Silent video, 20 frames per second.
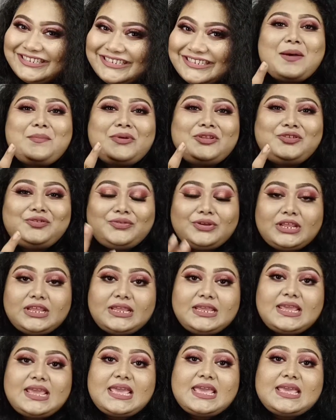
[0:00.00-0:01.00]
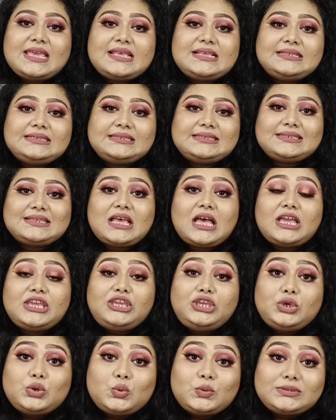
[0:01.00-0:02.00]
Number 3 is
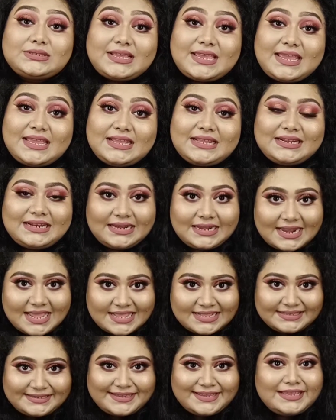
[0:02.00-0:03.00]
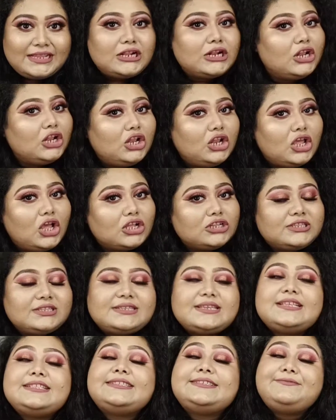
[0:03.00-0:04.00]
using cleansing cloths.
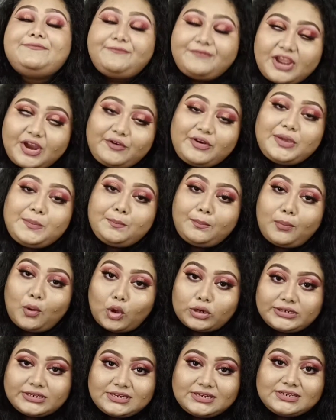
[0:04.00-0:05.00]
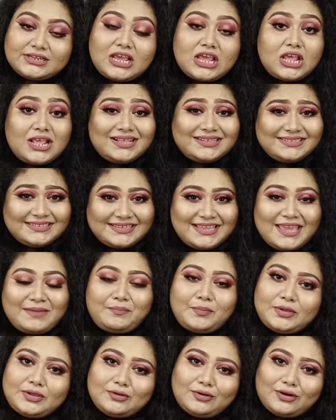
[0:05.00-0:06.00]
It's very important.
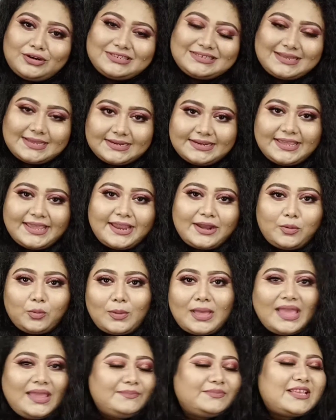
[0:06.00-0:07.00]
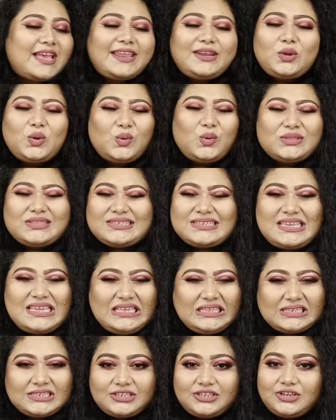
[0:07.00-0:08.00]
Skip your skincare wipes. I know it's
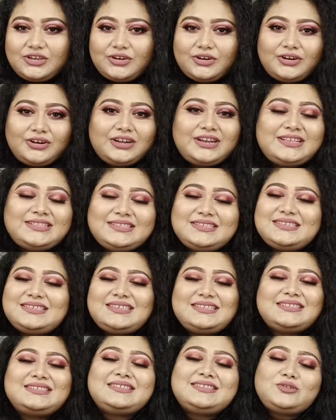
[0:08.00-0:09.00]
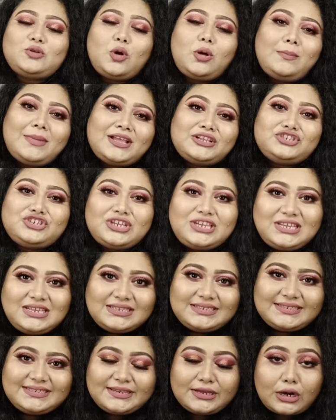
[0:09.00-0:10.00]
easier. It's so much
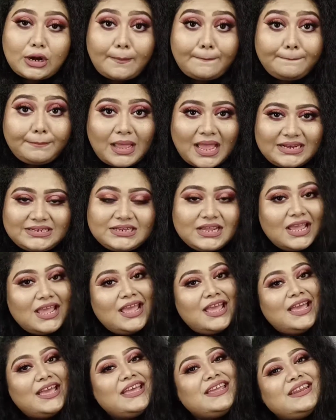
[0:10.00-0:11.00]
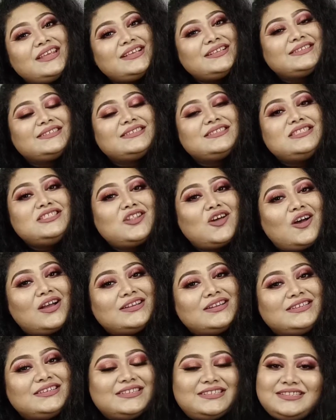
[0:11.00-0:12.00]
easier, but it is
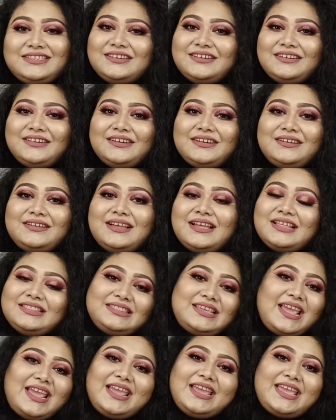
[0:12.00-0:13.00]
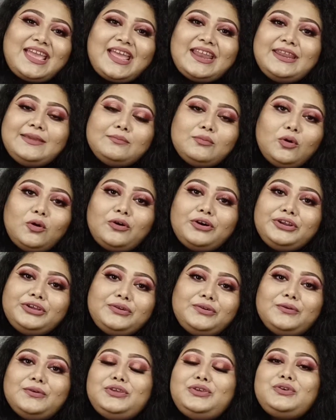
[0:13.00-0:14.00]
not the thing anymore.
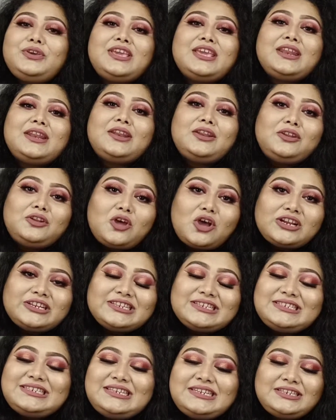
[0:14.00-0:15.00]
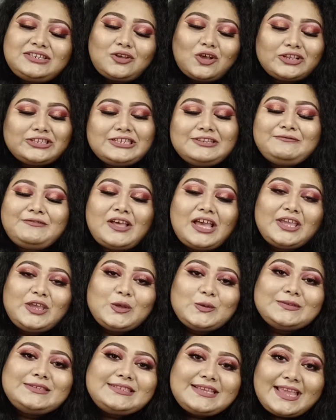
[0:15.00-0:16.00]
You cannot detoxify
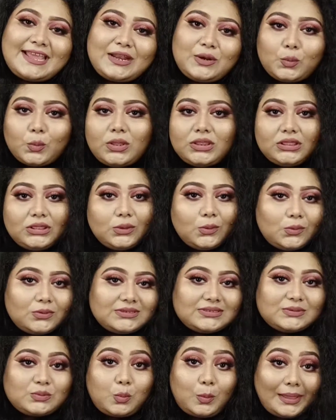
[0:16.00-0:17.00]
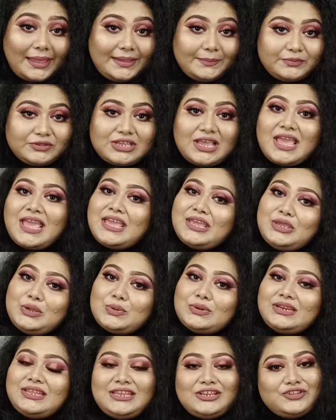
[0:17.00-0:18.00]
your skin with those wipes.
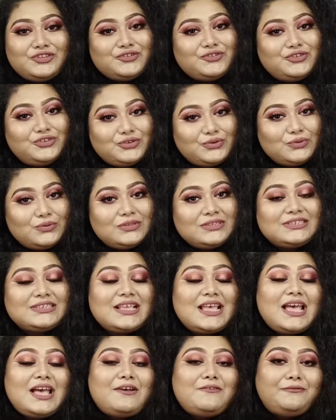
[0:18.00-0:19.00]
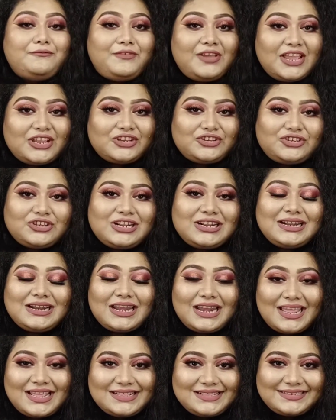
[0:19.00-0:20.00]
You need to use facial
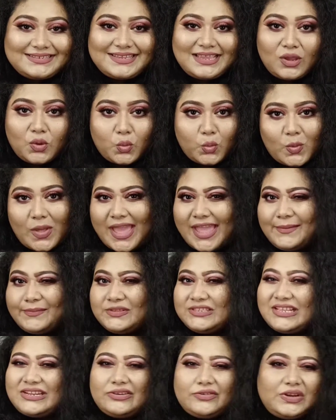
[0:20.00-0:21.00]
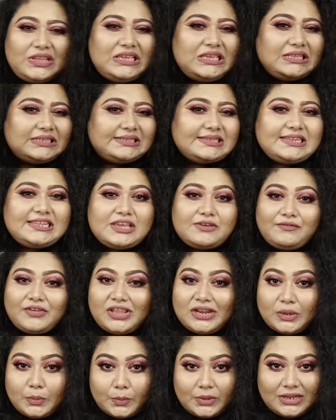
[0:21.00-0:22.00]
cleansing wipes that are easily
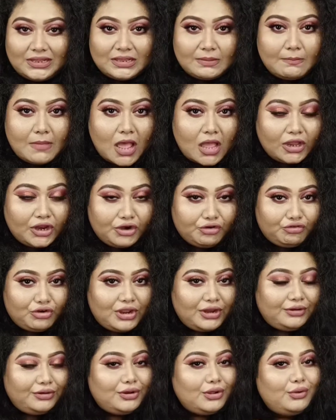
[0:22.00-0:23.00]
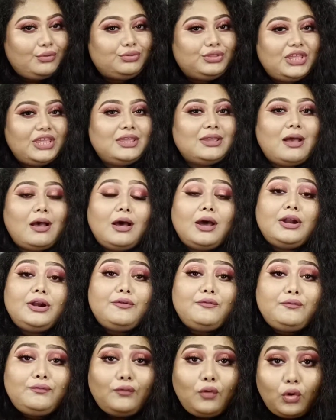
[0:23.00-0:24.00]
available in the market right now. They are
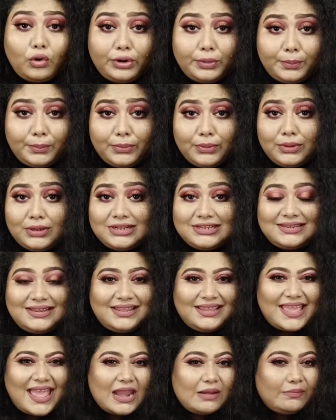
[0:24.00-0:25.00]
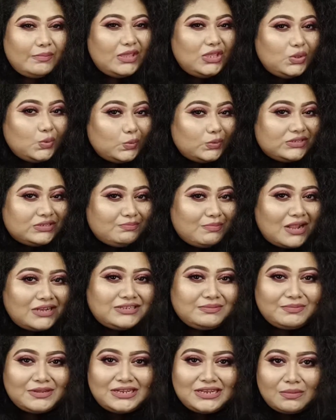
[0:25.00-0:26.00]
affordable. They can be used
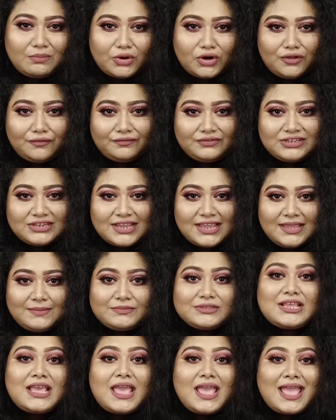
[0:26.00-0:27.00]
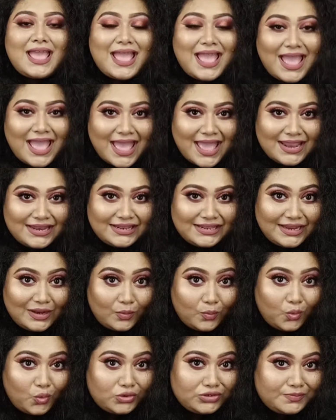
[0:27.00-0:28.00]
multiple number of times, and they
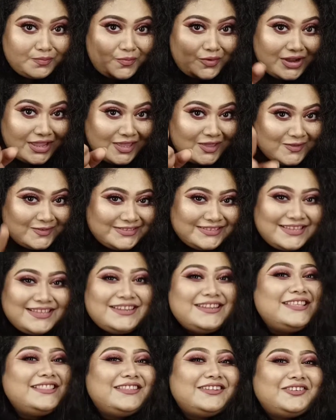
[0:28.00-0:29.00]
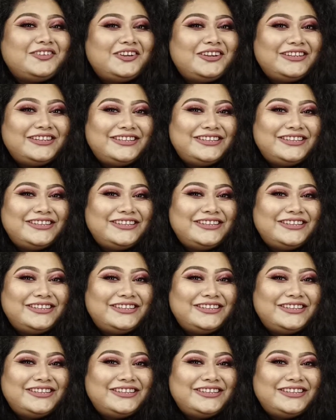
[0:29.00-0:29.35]
won't break your skin either.